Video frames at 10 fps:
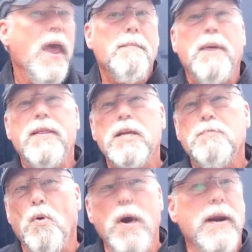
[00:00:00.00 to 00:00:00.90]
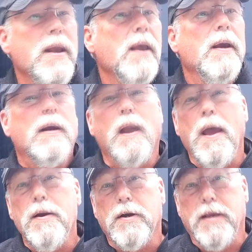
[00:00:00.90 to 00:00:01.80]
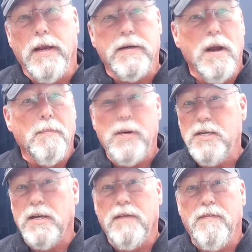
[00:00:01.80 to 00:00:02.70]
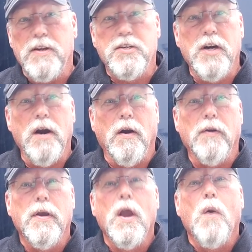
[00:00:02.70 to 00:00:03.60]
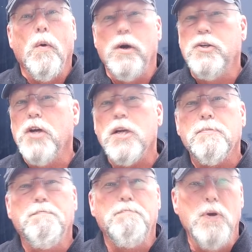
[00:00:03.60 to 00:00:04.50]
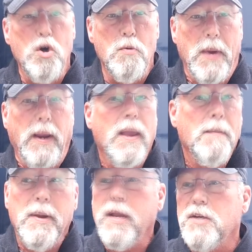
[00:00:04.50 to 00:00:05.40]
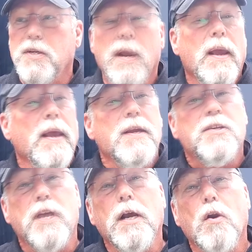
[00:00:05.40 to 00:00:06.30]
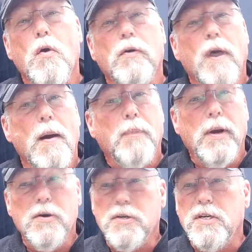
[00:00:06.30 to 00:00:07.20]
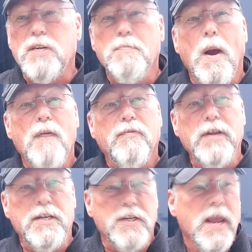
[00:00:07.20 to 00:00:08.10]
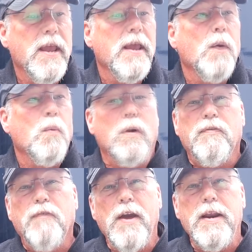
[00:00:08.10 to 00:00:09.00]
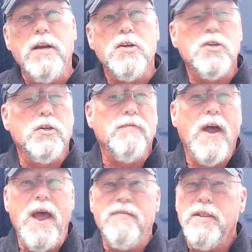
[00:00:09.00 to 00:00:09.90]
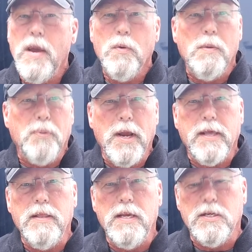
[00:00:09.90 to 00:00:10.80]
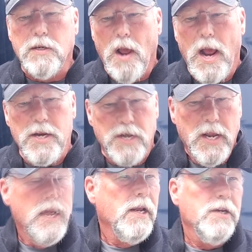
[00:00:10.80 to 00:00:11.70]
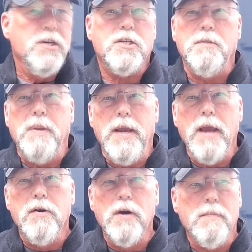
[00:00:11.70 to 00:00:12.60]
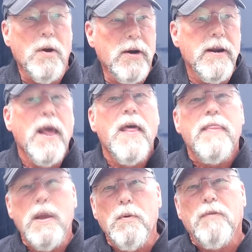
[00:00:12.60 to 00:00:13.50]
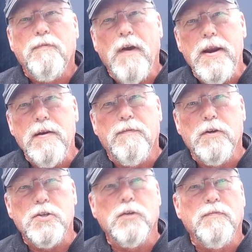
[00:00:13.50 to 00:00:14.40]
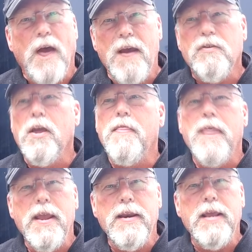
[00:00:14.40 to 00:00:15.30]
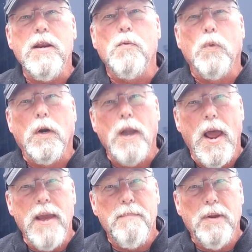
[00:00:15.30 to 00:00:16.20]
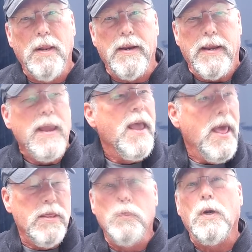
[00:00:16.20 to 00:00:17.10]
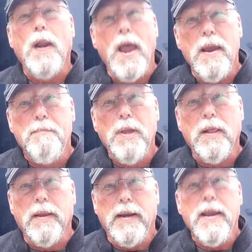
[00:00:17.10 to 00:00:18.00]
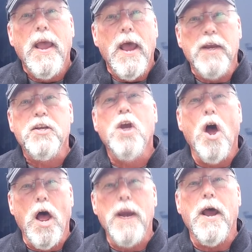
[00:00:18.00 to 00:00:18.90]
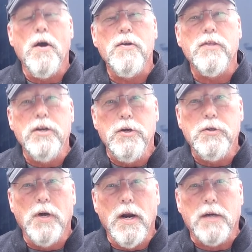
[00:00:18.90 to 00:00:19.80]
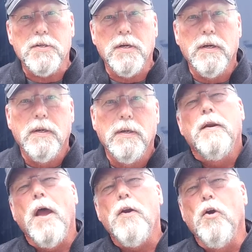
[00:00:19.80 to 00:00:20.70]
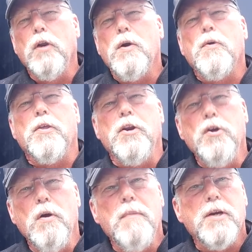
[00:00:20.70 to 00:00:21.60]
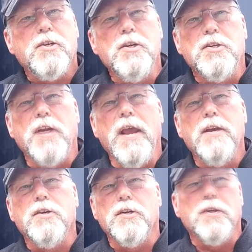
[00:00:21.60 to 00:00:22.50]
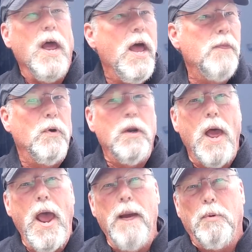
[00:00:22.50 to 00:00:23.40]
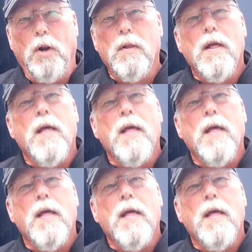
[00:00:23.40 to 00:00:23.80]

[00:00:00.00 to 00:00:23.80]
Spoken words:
And by this point, glider kit companies like Fitzgerald were just booming because single owner operators and small fleets were fighting to survive. And they weren't breaking these laws just to be ignorant about it. They were fighting for survival, and they needed reliability, and the reliability had gone out of the new trucks. Not only were the new emissions engines unreliable,